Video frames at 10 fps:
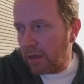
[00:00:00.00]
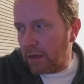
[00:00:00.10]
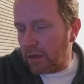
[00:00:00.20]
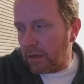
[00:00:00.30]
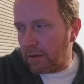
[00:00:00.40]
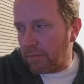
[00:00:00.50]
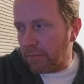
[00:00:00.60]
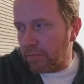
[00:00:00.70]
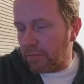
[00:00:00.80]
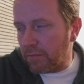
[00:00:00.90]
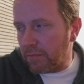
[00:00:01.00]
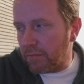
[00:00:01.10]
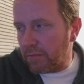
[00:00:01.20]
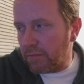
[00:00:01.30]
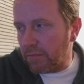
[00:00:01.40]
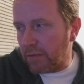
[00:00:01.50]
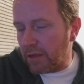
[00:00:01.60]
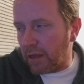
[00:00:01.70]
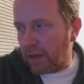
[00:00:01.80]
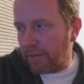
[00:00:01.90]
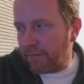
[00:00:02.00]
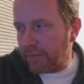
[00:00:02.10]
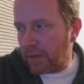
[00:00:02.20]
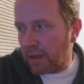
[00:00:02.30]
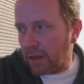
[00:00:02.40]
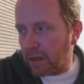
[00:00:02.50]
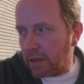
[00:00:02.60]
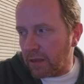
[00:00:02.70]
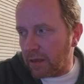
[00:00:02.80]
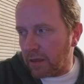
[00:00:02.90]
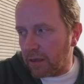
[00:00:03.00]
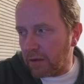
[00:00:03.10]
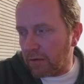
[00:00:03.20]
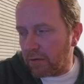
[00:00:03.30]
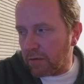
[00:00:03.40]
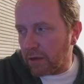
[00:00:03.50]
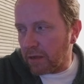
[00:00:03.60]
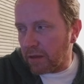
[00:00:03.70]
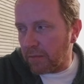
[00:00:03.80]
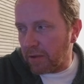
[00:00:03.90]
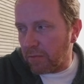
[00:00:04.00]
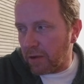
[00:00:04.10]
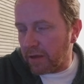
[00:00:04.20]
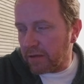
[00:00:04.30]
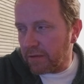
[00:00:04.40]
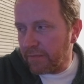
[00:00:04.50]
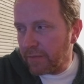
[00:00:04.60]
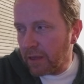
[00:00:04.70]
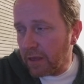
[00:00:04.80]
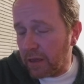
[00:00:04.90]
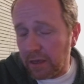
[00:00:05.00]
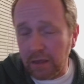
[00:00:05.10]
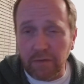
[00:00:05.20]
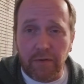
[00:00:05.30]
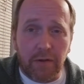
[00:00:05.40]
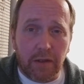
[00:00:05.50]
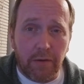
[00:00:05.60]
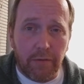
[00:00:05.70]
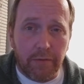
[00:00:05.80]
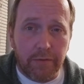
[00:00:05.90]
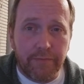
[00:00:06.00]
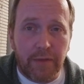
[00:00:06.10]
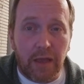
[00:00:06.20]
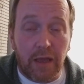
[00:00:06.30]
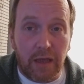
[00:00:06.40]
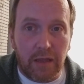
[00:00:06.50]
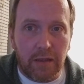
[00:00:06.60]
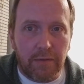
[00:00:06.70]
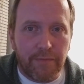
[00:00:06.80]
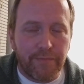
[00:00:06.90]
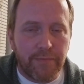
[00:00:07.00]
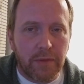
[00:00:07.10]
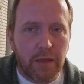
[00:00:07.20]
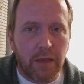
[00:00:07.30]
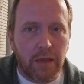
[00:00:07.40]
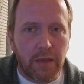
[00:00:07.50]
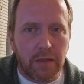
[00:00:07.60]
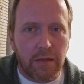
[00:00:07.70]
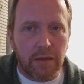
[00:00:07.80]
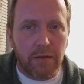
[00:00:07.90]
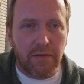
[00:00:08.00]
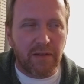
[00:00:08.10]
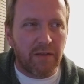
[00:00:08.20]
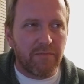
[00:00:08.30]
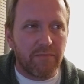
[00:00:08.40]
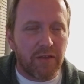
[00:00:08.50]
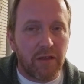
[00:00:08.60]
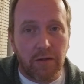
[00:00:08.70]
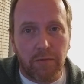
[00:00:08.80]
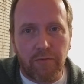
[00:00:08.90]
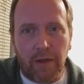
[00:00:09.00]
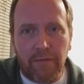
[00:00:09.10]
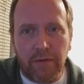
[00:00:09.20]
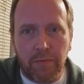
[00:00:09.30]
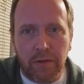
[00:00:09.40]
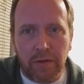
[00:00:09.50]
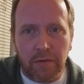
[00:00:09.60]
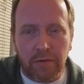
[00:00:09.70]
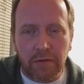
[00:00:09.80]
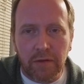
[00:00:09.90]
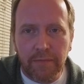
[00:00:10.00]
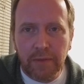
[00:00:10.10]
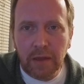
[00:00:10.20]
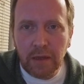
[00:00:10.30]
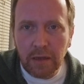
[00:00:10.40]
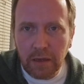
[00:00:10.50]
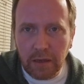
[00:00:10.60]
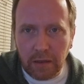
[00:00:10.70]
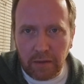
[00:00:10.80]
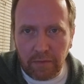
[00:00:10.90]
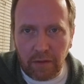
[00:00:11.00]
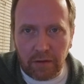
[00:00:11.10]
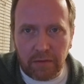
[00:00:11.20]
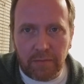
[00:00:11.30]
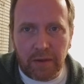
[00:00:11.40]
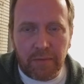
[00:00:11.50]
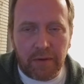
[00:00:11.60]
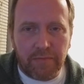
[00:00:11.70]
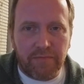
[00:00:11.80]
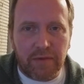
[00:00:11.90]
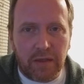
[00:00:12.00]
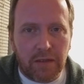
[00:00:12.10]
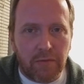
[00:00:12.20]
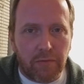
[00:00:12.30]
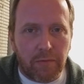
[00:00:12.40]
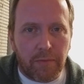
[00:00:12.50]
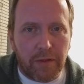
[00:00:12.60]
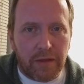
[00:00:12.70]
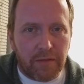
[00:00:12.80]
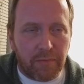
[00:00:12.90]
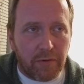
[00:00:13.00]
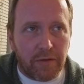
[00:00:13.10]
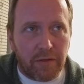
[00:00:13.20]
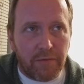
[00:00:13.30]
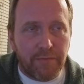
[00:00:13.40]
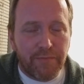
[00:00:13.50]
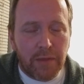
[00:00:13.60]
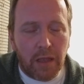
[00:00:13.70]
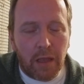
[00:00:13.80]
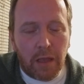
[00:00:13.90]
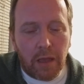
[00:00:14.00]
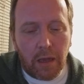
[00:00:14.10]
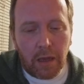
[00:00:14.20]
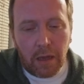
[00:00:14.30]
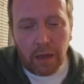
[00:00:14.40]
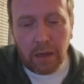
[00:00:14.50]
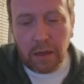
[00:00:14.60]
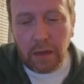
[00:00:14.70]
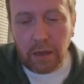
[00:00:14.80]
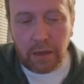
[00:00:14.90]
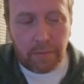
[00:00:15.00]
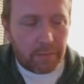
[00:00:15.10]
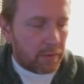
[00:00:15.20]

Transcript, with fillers: um, midnight and uh, here in the Midwest and it's very cold. I hate it and uh, I've got sitting here with drafty windows. Gonna have to talk to somebody about getting those replaced pretty soon. Um,